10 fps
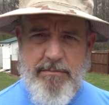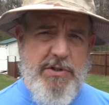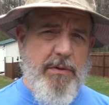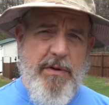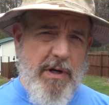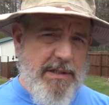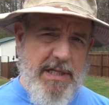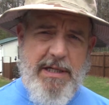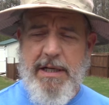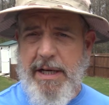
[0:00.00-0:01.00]
So they're not
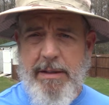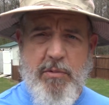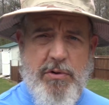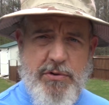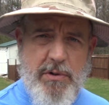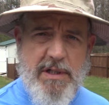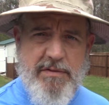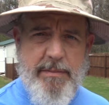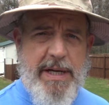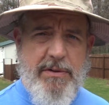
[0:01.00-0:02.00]
taking any more
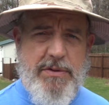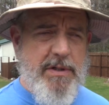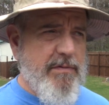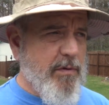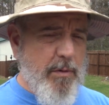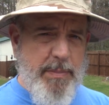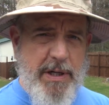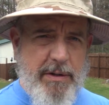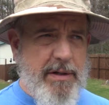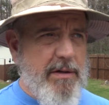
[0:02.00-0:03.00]
trucks from Anderson for a
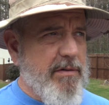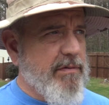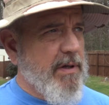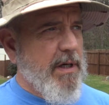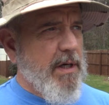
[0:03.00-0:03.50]
period of